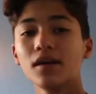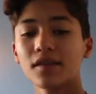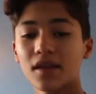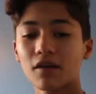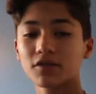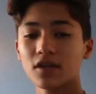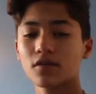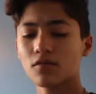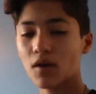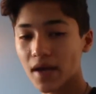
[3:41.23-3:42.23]
And then I was
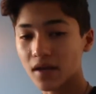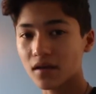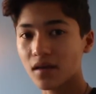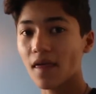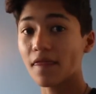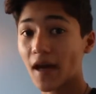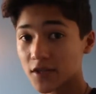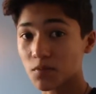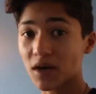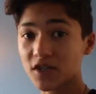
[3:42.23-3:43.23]
like, wait,
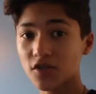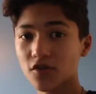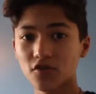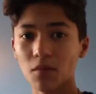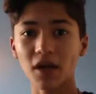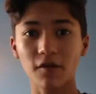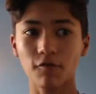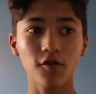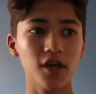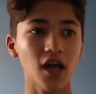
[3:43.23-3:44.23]
that's my scooter. So I'm like
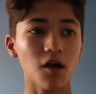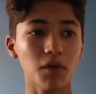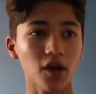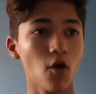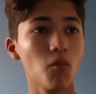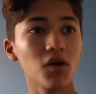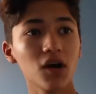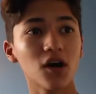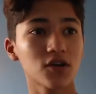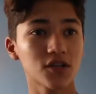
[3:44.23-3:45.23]
freaking out. I'm like, oh my
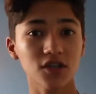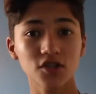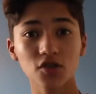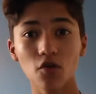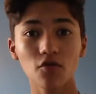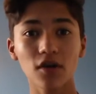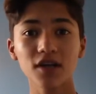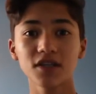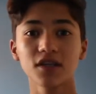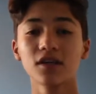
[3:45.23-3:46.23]
gosh, that's so
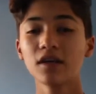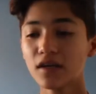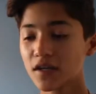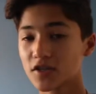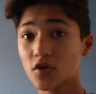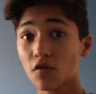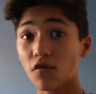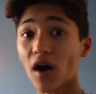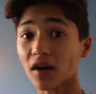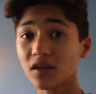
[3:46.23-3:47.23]
crazy. This dude
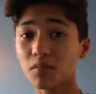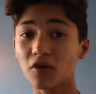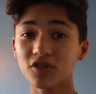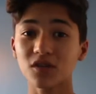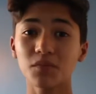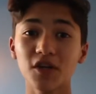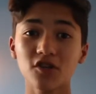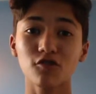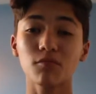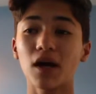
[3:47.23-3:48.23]
finally posted a
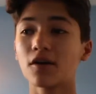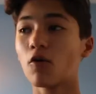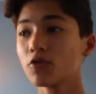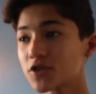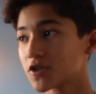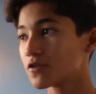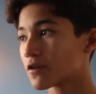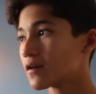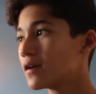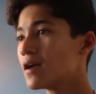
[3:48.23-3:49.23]
picture of my old
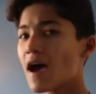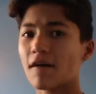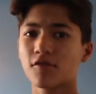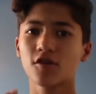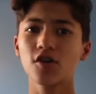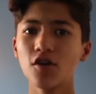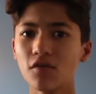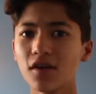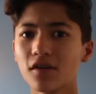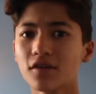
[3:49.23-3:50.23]
scooter after
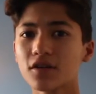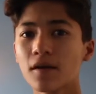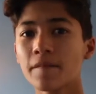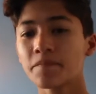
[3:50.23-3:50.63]
2 years.